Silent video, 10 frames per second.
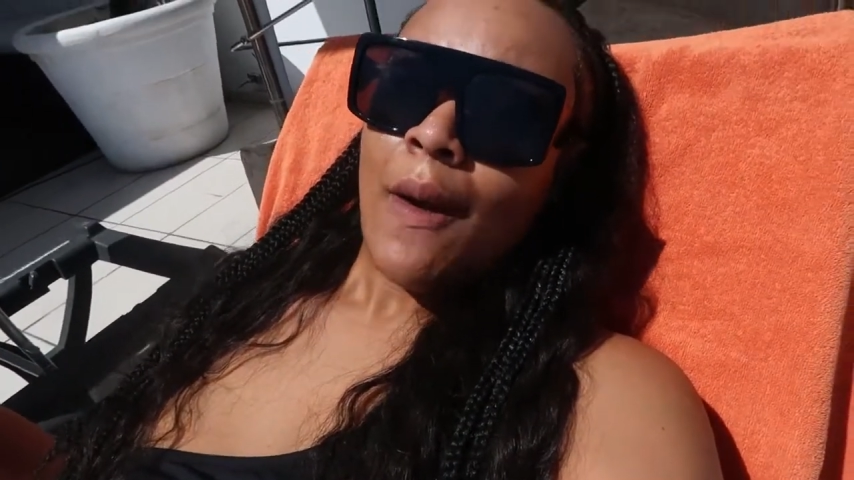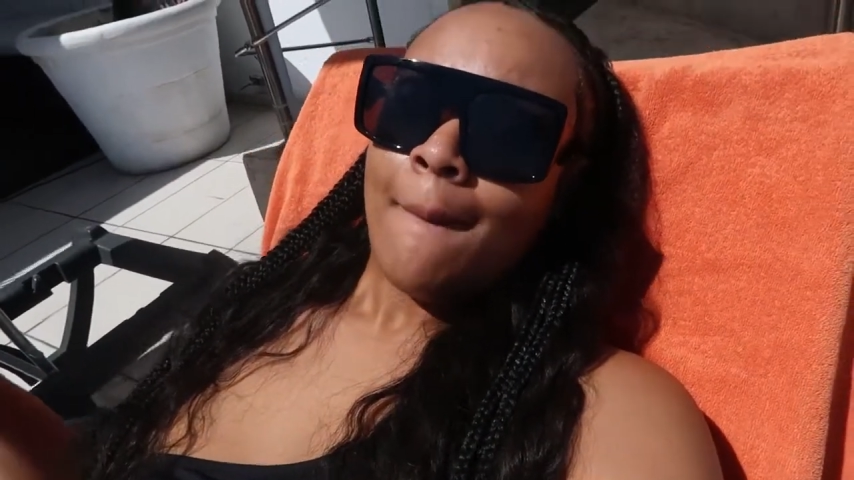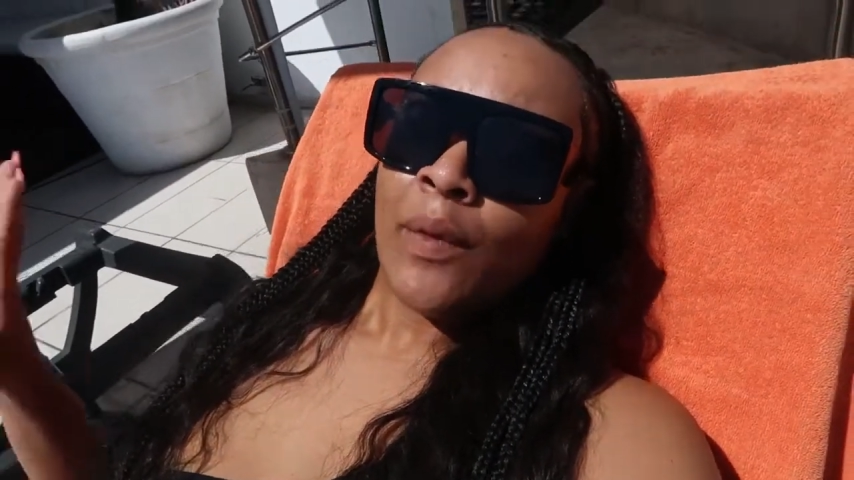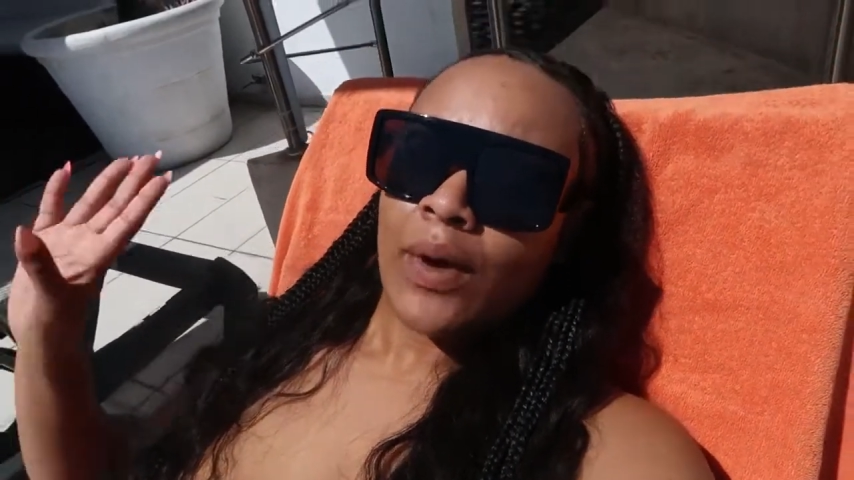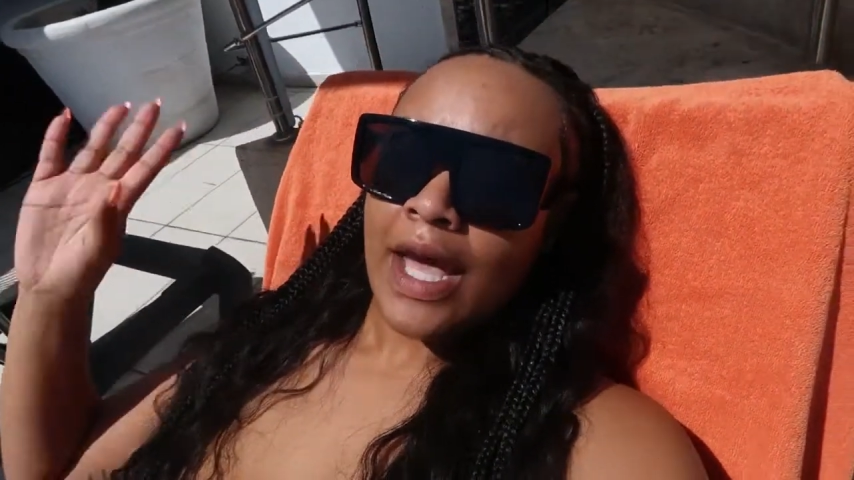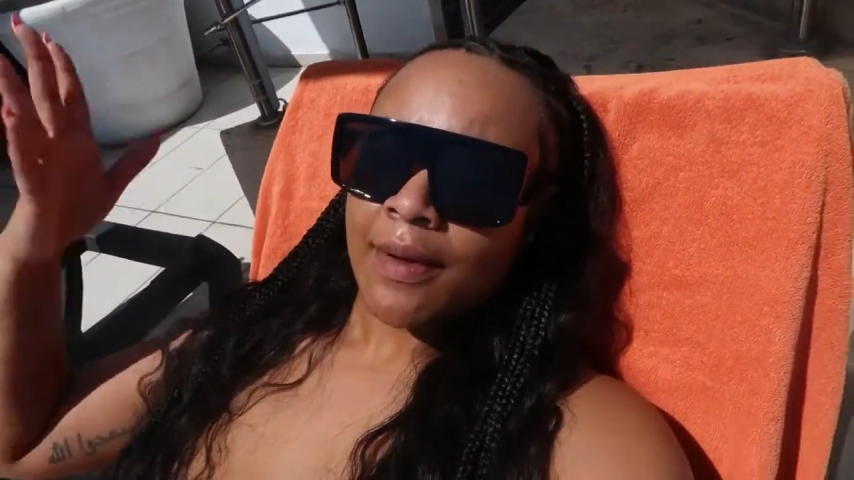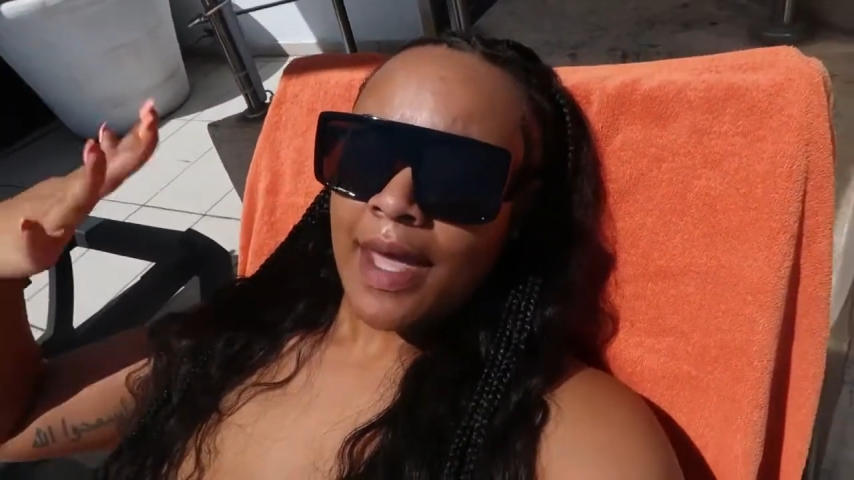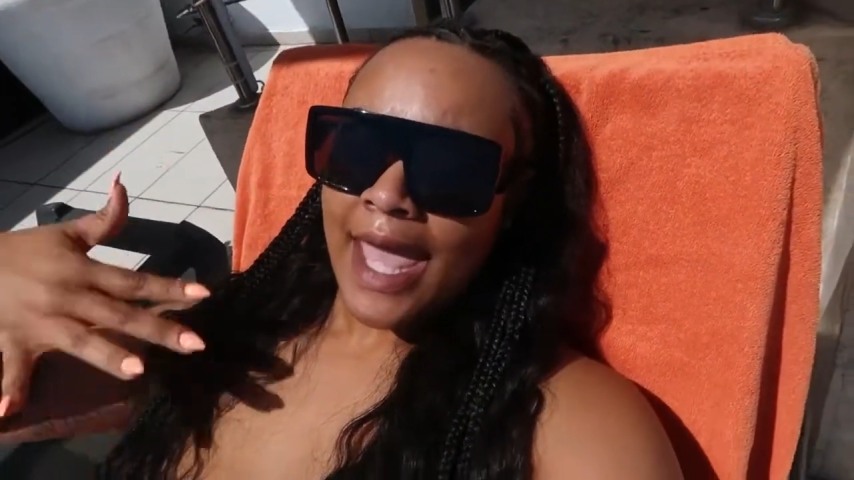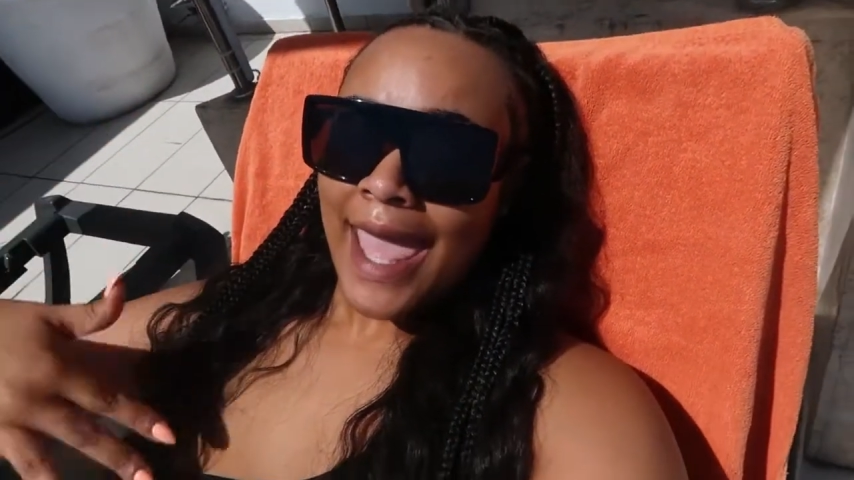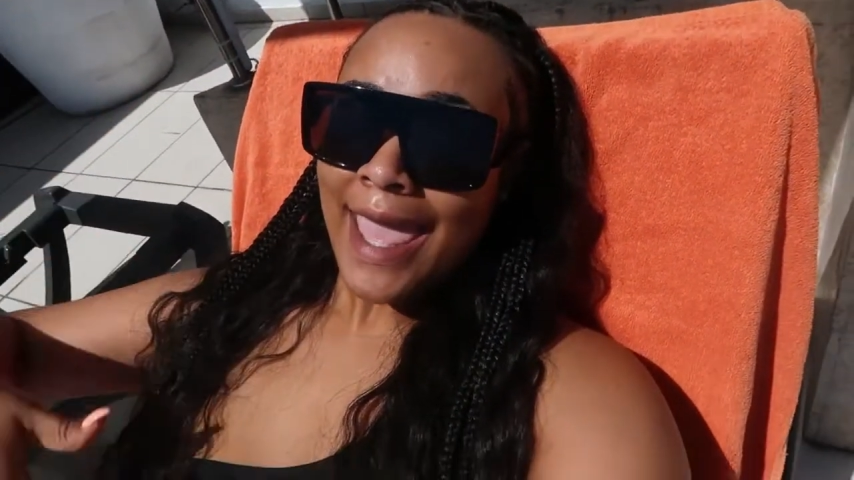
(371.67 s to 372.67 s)
But what I
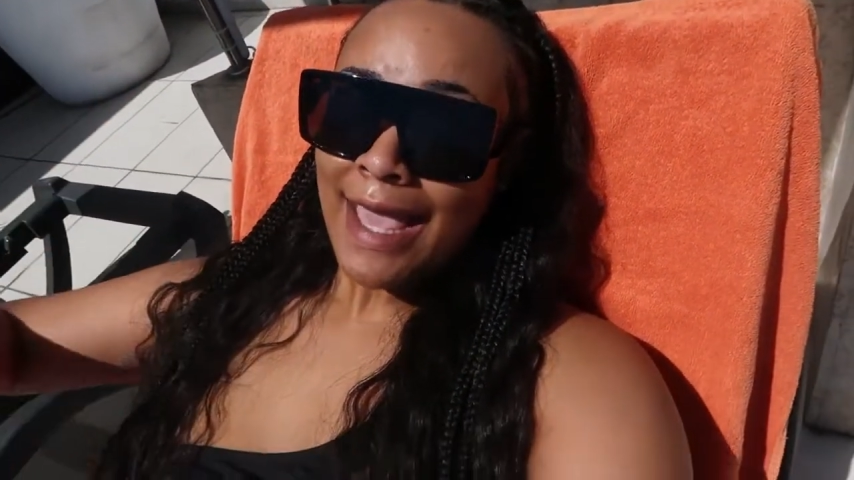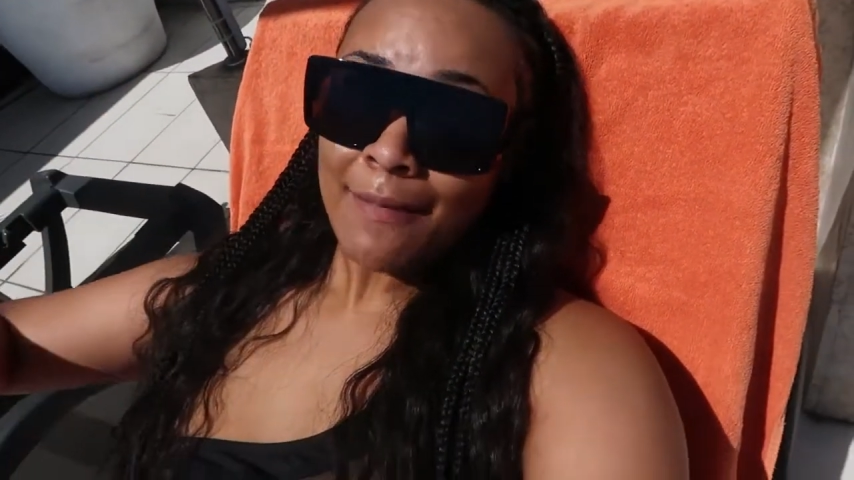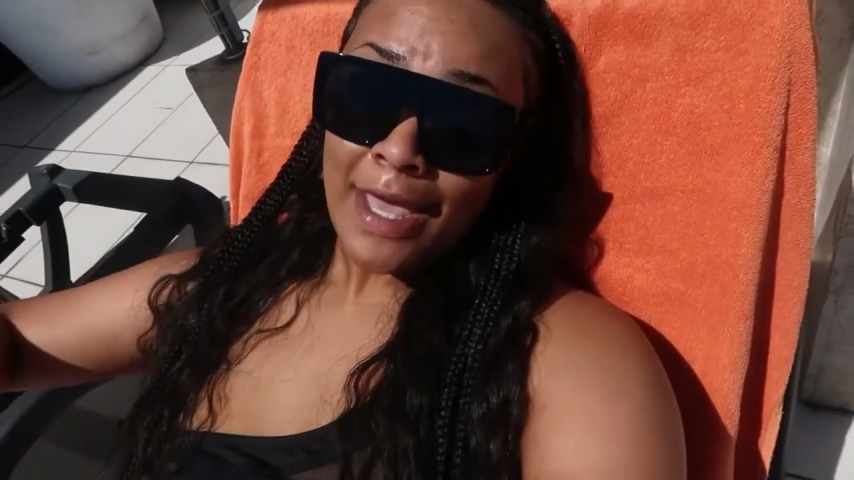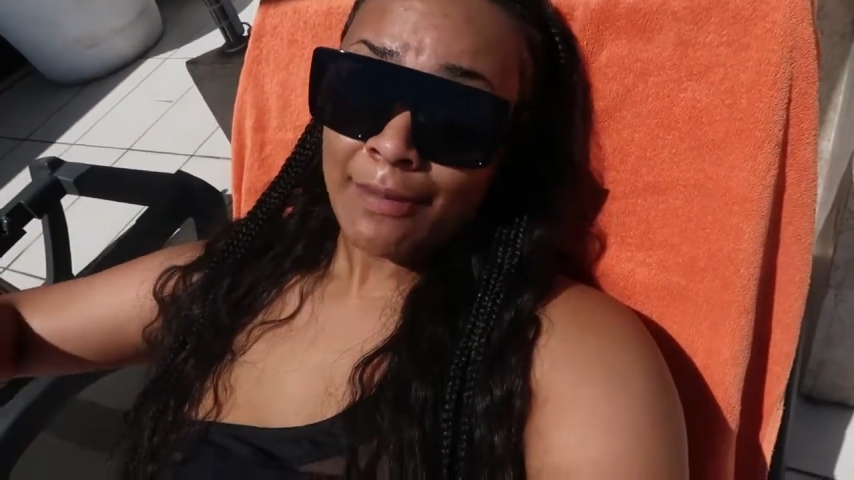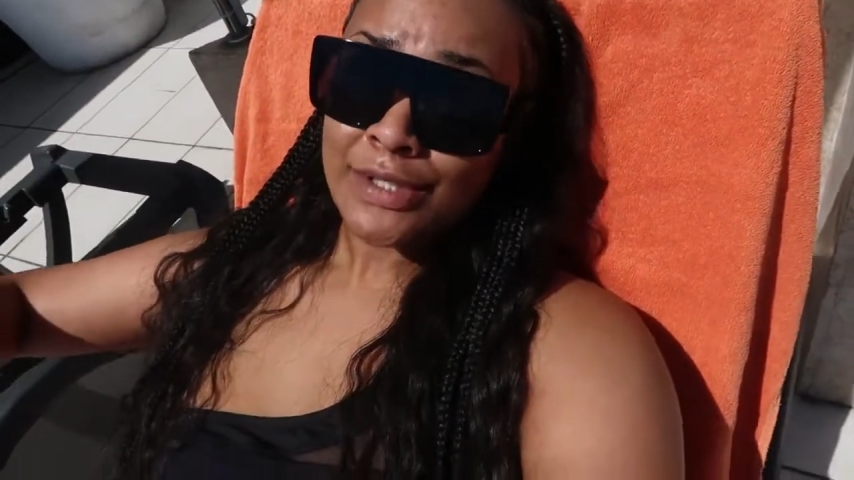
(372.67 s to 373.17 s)
am able